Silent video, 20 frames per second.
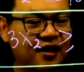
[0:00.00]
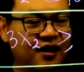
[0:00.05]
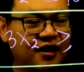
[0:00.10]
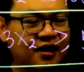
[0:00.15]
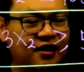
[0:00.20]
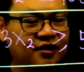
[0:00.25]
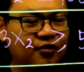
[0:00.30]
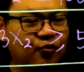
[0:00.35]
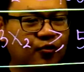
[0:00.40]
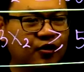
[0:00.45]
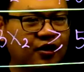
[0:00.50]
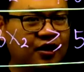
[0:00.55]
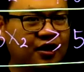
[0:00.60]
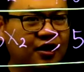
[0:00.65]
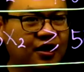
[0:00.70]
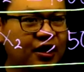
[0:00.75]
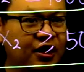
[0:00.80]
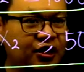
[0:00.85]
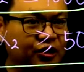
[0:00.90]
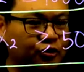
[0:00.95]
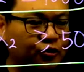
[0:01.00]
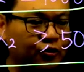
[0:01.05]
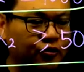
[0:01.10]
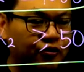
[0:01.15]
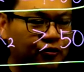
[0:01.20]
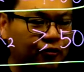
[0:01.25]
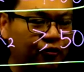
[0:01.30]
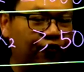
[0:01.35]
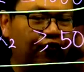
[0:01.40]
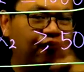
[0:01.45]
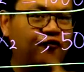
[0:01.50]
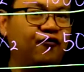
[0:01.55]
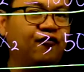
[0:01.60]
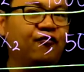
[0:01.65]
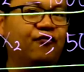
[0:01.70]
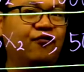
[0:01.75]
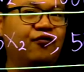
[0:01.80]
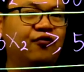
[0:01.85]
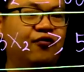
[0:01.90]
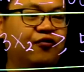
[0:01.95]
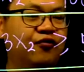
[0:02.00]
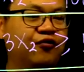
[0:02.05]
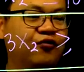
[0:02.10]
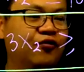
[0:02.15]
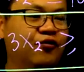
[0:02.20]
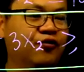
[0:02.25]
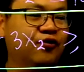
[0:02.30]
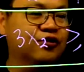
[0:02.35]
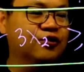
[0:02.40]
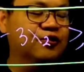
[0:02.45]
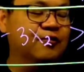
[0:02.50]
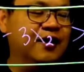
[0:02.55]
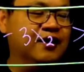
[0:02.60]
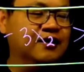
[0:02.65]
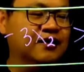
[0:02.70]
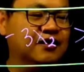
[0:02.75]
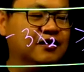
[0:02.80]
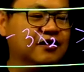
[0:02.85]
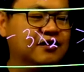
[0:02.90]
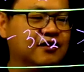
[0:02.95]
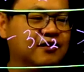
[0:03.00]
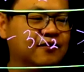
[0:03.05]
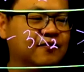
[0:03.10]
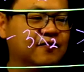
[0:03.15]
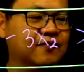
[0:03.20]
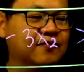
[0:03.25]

it will turn off automatically.